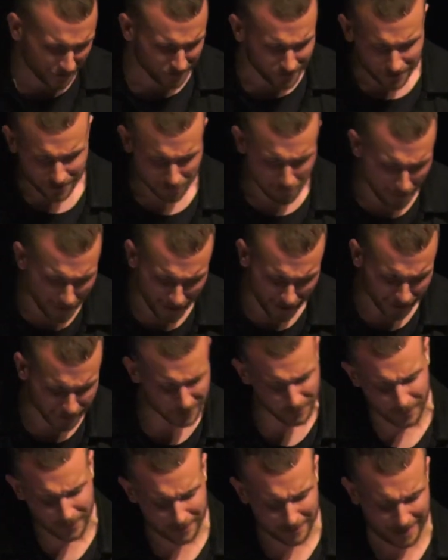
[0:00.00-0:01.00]
does this man
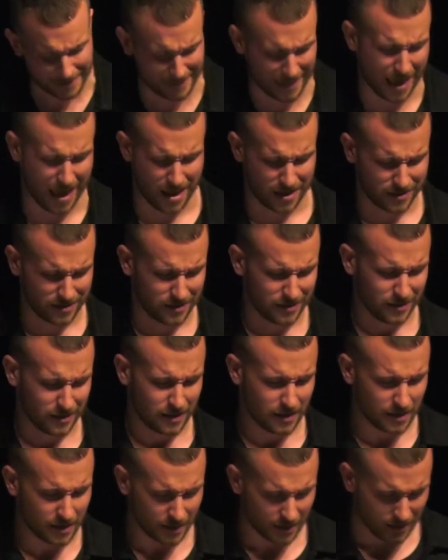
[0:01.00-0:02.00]
speak like that?
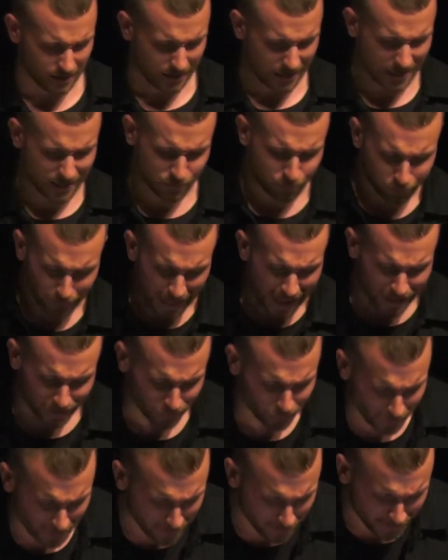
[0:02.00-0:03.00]
He's
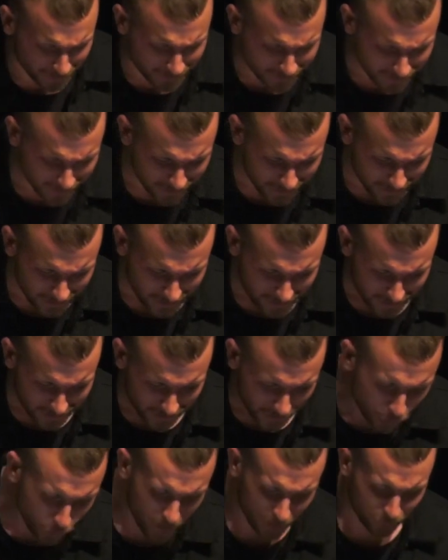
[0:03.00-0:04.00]
blaspheming.
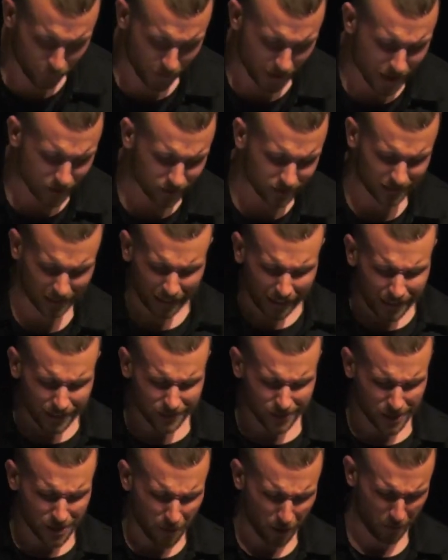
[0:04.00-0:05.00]
Who can forgive
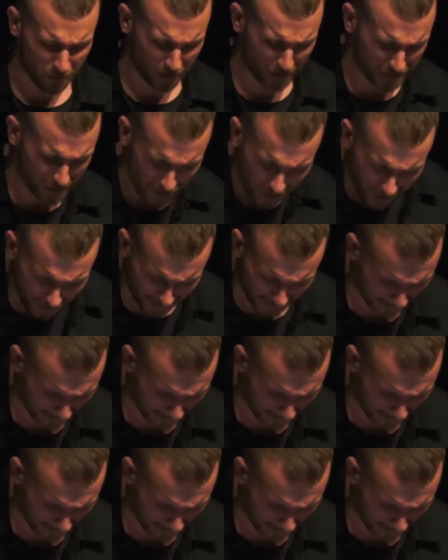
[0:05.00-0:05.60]
sins? Come on, but God